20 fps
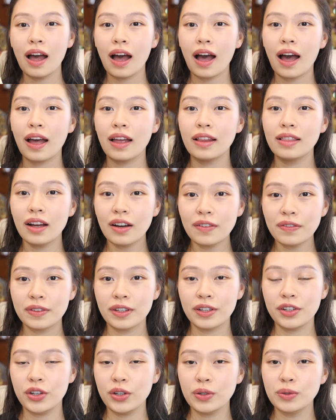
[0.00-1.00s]
I love
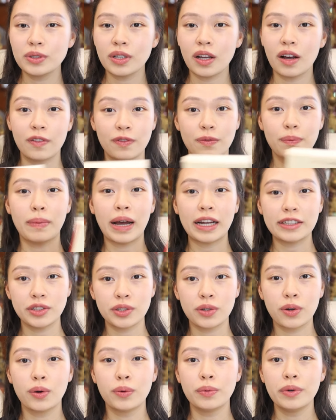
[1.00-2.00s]
the use of
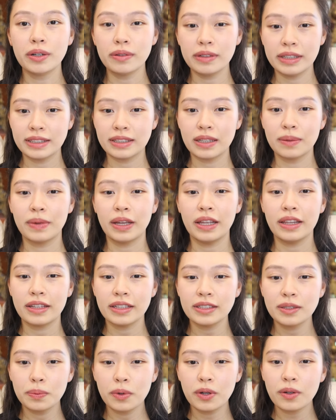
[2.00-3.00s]
magical realism in
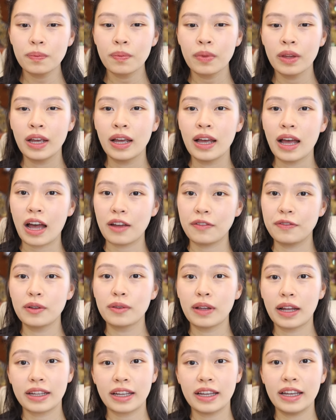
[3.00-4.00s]
this book. I feel
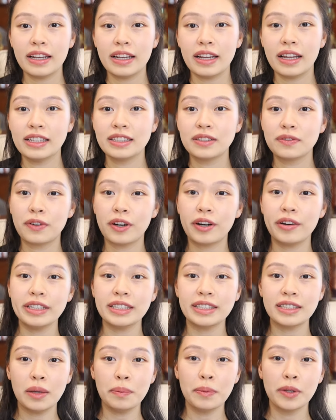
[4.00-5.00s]
like it is very
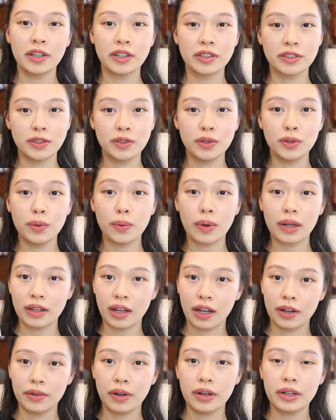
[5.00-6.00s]
similar to
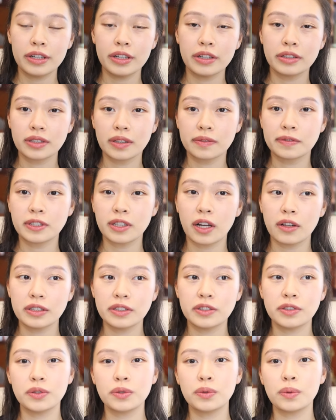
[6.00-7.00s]
100 Years of
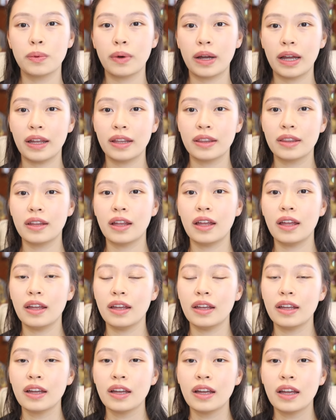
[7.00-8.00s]
Solitude, where
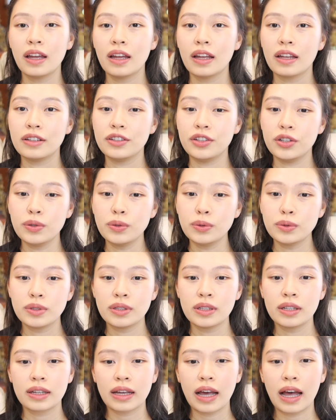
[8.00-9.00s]
they use
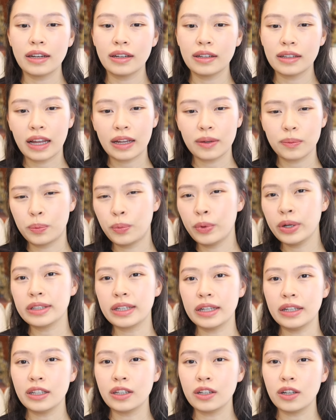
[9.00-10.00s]
kind of like
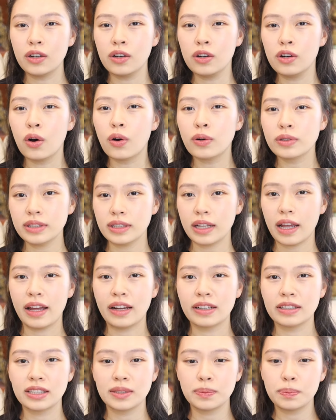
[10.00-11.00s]
bringing ghosts
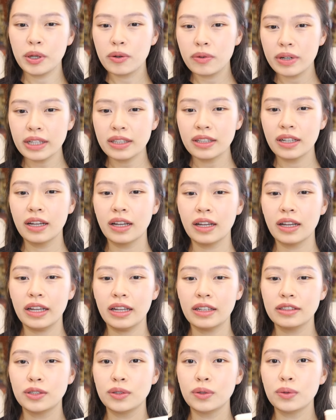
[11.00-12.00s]
and spirit
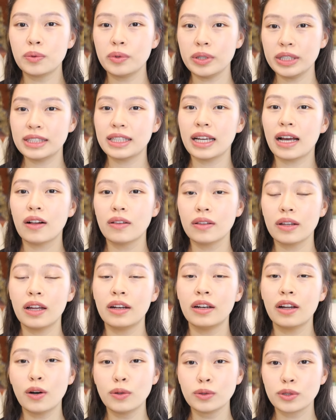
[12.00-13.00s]
to retell
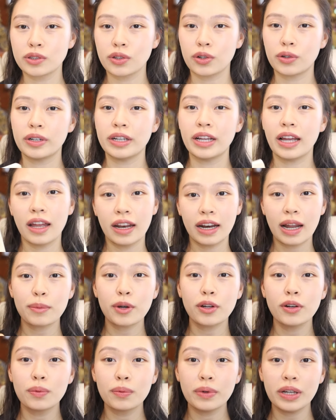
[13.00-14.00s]
an old story. And I'm
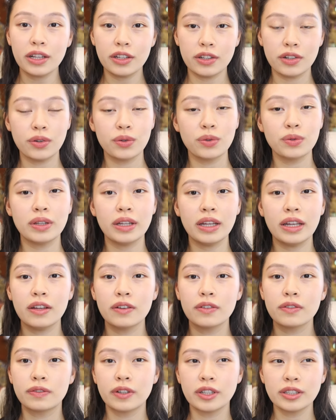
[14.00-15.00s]
going to read you the
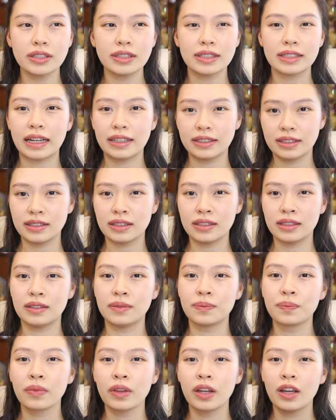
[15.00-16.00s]
first
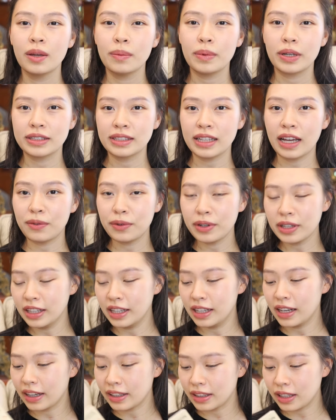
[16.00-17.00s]
sentence because I
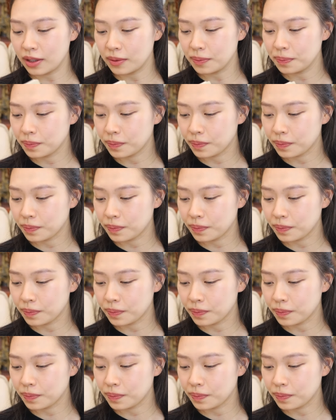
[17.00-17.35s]
really like it.